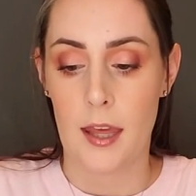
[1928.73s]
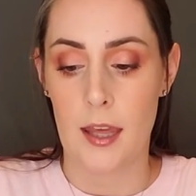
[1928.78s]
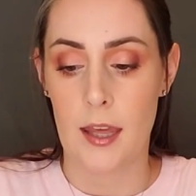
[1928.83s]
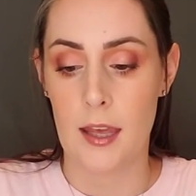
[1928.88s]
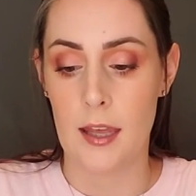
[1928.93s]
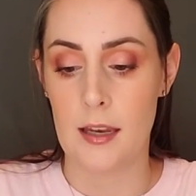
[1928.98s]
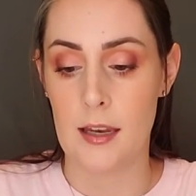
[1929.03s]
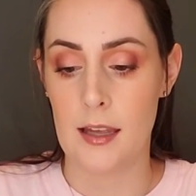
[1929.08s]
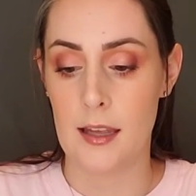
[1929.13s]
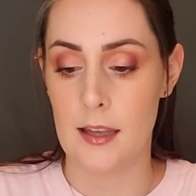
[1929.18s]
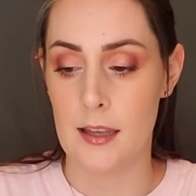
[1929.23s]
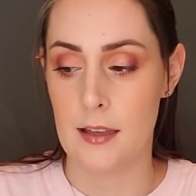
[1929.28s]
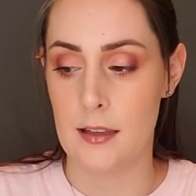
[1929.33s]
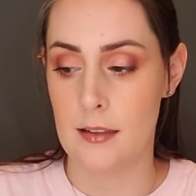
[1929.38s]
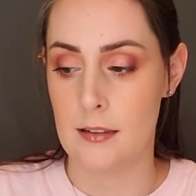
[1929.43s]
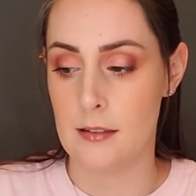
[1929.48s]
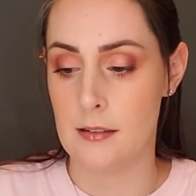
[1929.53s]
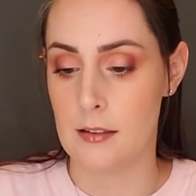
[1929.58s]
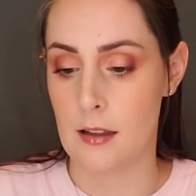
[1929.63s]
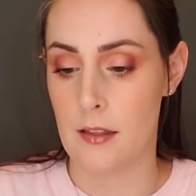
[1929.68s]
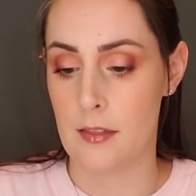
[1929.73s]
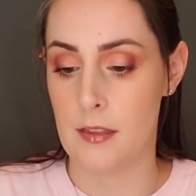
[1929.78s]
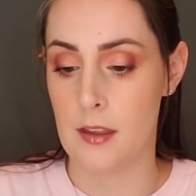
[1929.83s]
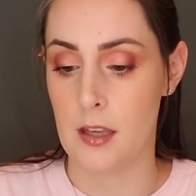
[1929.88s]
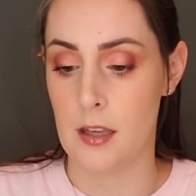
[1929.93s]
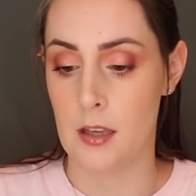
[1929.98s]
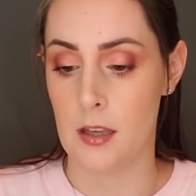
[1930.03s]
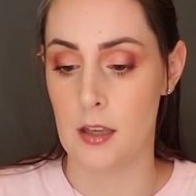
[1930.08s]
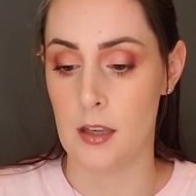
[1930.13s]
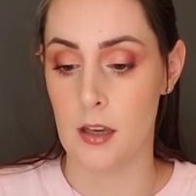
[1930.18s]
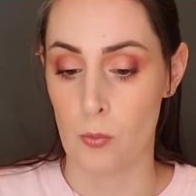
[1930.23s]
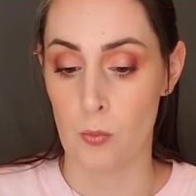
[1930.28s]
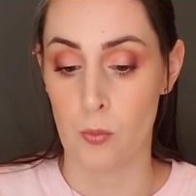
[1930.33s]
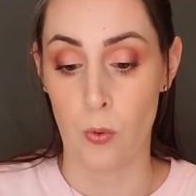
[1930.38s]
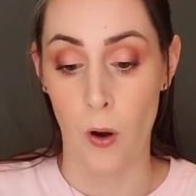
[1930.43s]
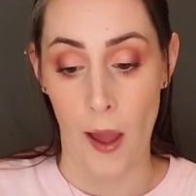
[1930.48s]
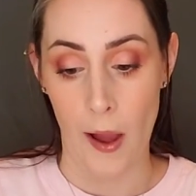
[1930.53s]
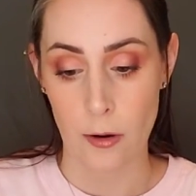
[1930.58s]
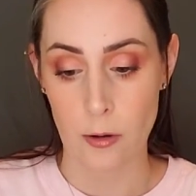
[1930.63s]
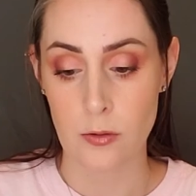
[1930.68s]
It is the
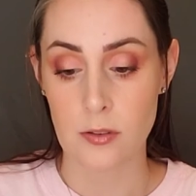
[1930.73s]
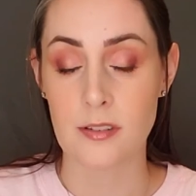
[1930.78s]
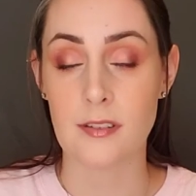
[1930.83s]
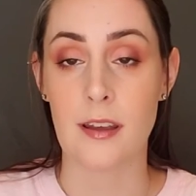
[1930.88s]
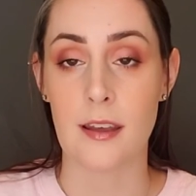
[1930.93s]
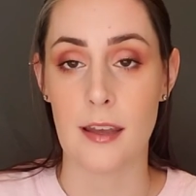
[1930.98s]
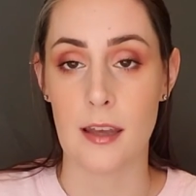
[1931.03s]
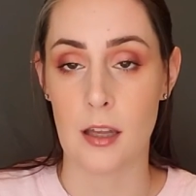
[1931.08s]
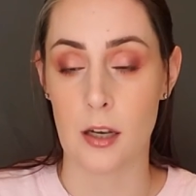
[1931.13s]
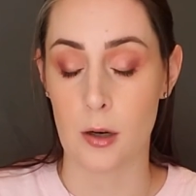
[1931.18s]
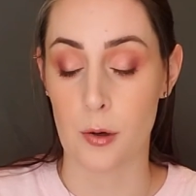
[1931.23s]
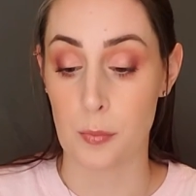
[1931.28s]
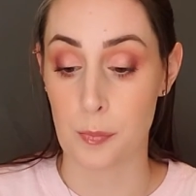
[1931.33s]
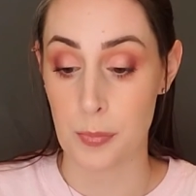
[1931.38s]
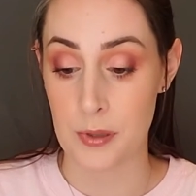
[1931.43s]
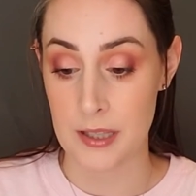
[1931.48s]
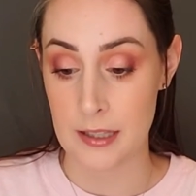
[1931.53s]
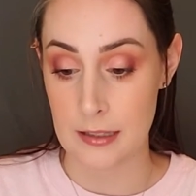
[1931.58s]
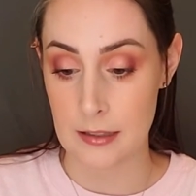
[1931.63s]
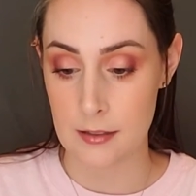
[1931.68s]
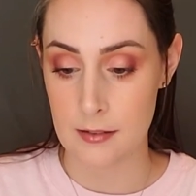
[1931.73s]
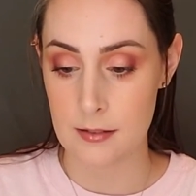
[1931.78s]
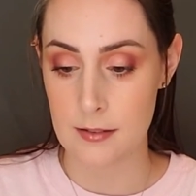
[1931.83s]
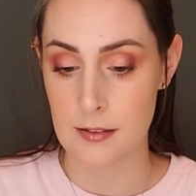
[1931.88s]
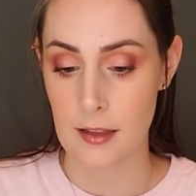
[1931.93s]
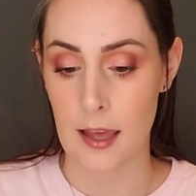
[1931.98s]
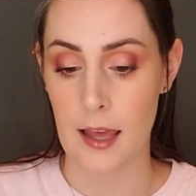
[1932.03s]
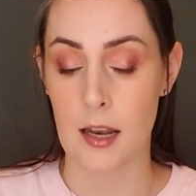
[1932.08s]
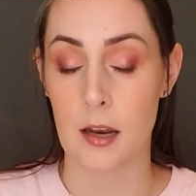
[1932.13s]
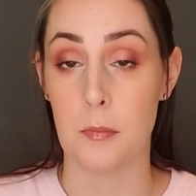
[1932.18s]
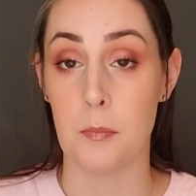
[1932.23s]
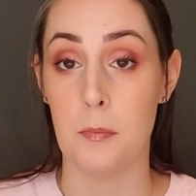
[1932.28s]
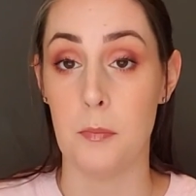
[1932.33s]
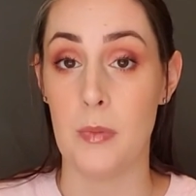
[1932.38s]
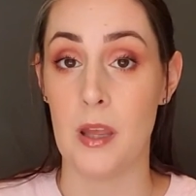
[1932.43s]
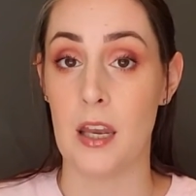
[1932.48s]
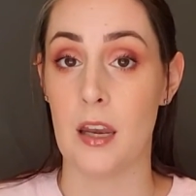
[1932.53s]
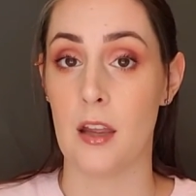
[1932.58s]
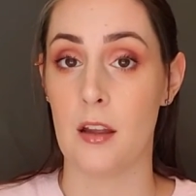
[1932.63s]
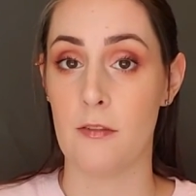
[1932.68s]
route to inner peace and a
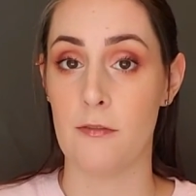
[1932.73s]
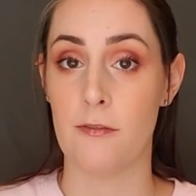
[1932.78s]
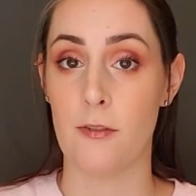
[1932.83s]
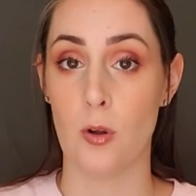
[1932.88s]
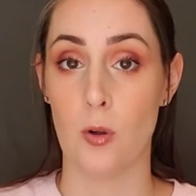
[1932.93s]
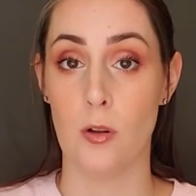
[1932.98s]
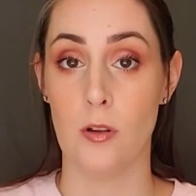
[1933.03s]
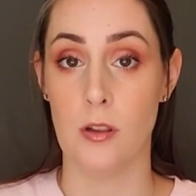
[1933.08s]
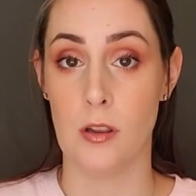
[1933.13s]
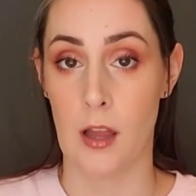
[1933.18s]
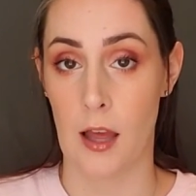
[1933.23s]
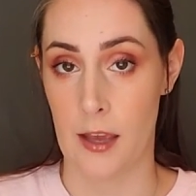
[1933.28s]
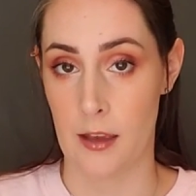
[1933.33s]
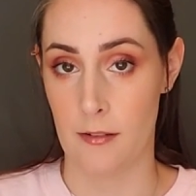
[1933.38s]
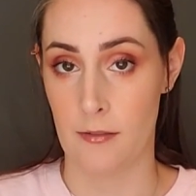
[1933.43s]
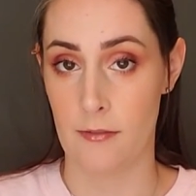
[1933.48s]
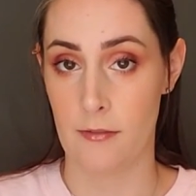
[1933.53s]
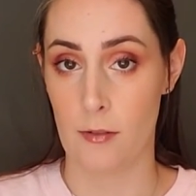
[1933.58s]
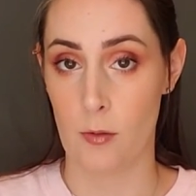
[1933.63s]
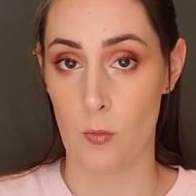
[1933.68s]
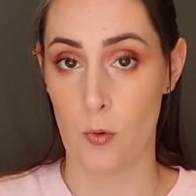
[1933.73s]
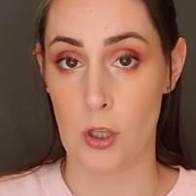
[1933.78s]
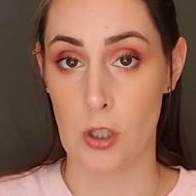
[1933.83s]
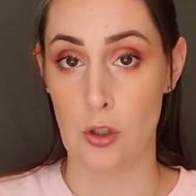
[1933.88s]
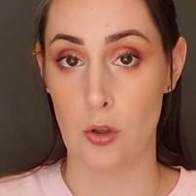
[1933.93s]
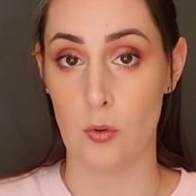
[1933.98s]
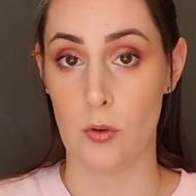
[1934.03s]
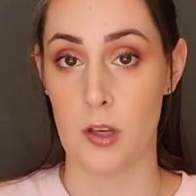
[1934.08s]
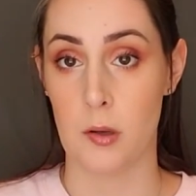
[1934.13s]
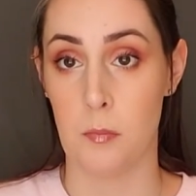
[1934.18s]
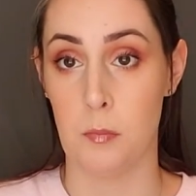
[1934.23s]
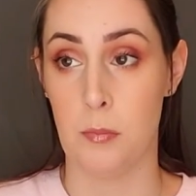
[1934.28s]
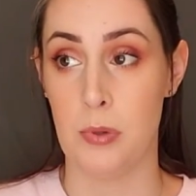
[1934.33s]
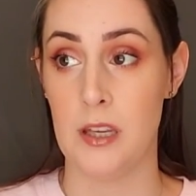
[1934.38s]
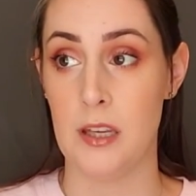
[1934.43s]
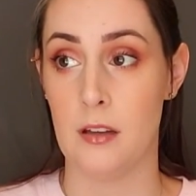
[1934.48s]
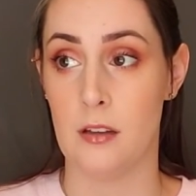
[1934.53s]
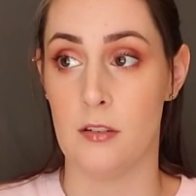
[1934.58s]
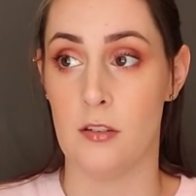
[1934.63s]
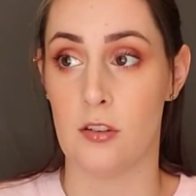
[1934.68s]
meaningful life when you can
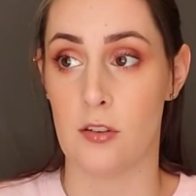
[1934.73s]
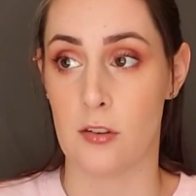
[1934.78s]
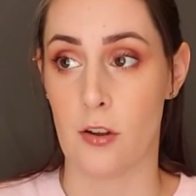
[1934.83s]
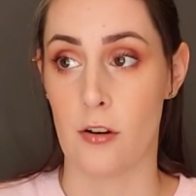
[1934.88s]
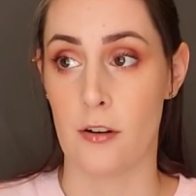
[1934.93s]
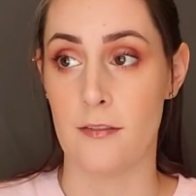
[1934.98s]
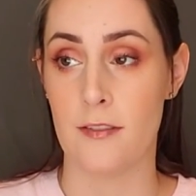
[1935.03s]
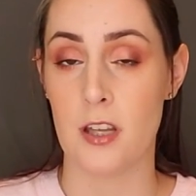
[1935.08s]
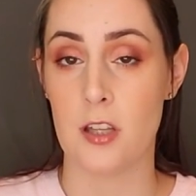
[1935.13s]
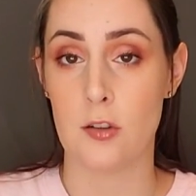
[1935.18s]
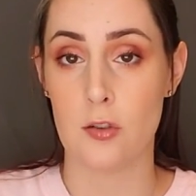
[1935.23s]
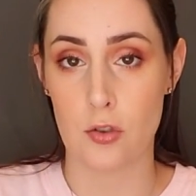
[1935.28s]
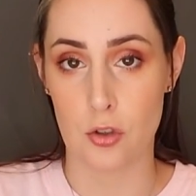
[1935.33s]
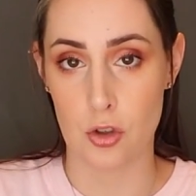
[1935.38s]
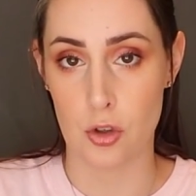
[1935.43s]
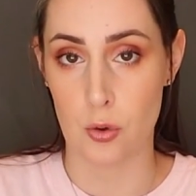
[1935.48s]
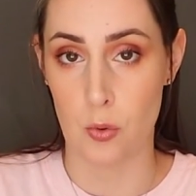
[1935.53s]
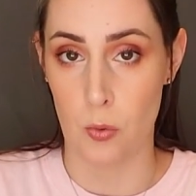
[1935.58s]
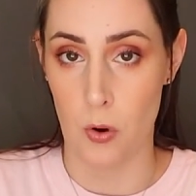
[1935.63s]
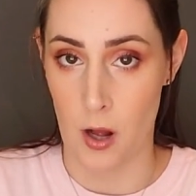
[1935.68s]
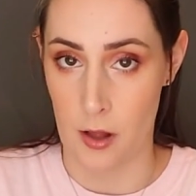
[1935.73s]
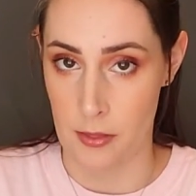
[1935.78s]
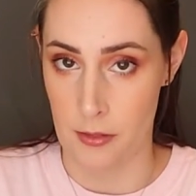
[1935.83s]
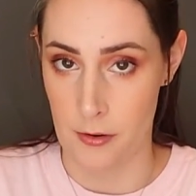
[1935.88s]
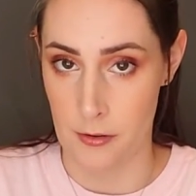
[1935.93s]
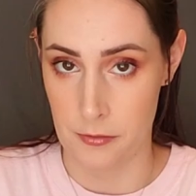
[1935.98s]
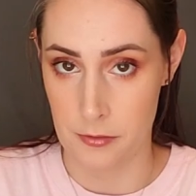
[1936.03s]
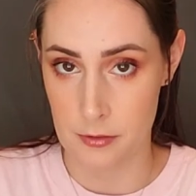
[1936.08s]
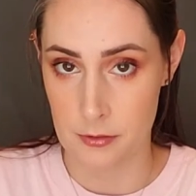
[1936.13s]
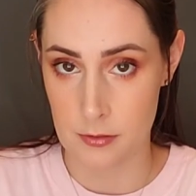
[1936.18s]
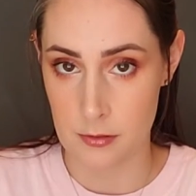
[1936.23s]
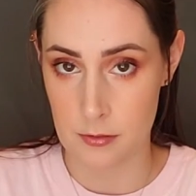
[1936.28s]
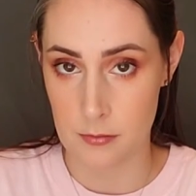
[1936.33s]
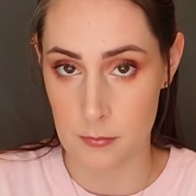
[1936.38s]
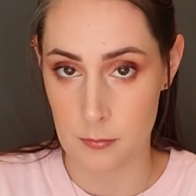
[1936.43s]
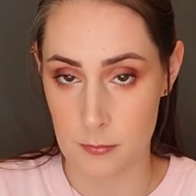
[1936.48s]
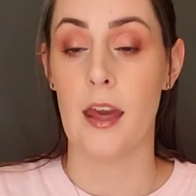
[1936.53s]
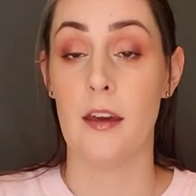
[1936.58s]
be in service to others.